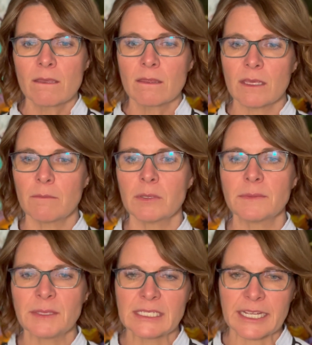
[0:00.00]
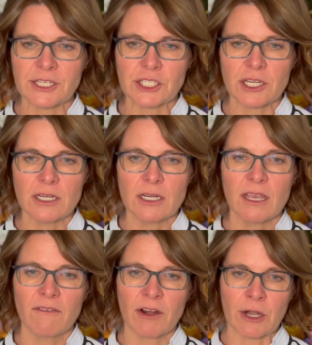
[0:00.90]
the implementation
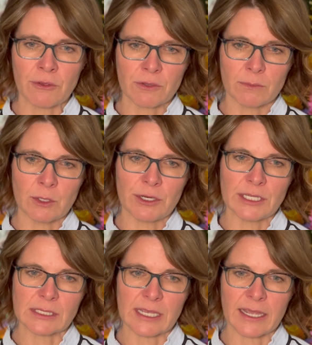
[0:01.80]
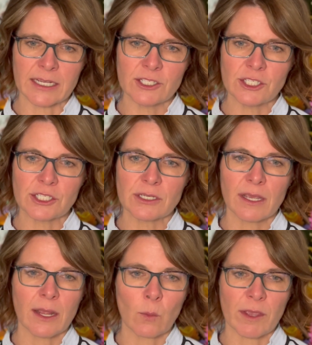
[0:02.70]
of our new community signage
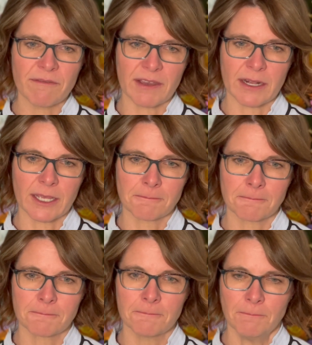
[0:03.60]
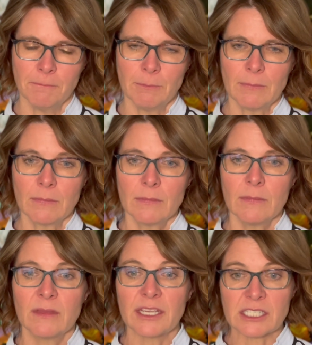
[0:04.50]
and wayfinding,
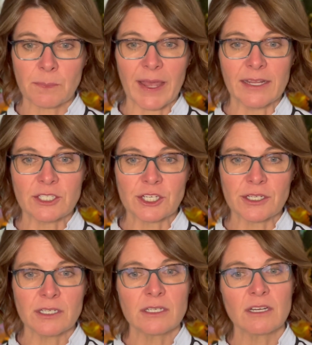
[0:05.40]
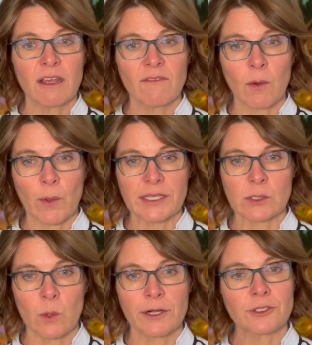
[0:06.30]
the expansion of our
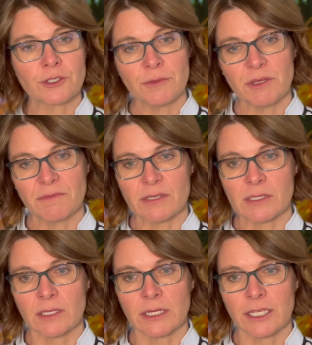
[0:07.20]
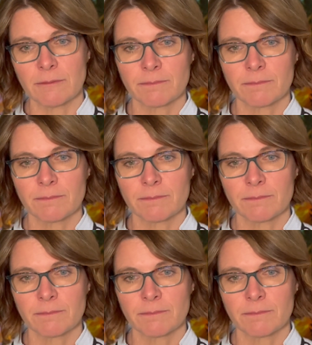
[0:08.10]
wastewater treatment facility,